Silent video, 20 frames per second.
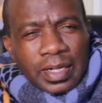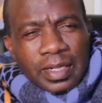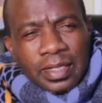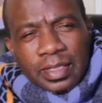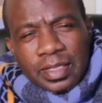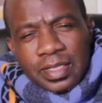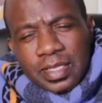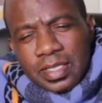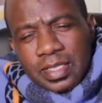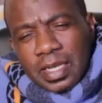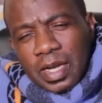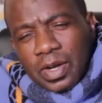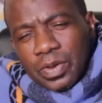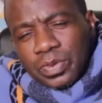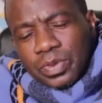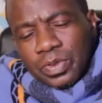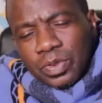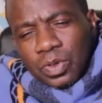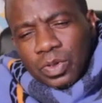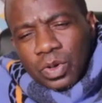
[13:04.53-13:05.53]
and the
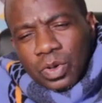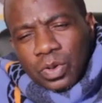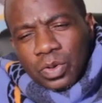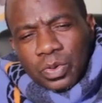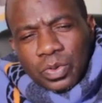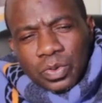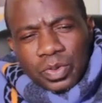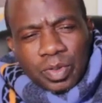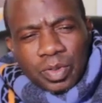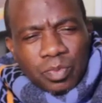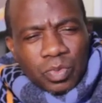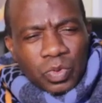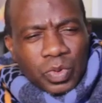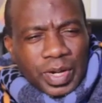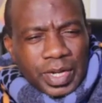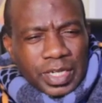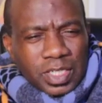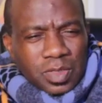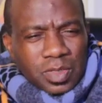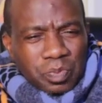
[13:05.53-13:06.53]
south you go, the
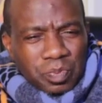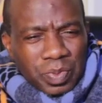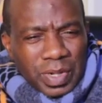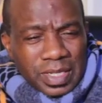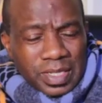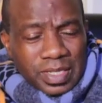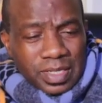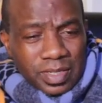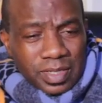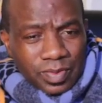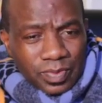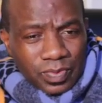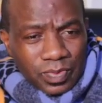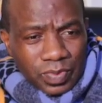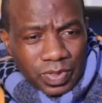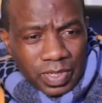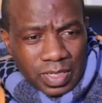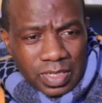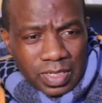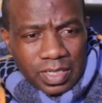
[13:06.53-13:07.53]
more
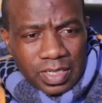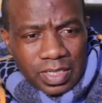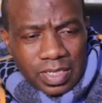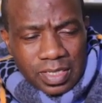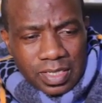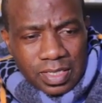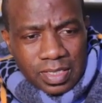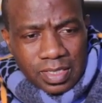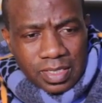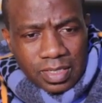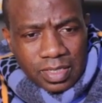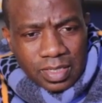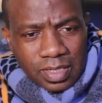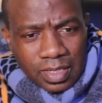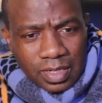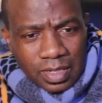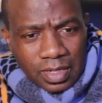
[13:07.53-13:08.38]
expensive it is.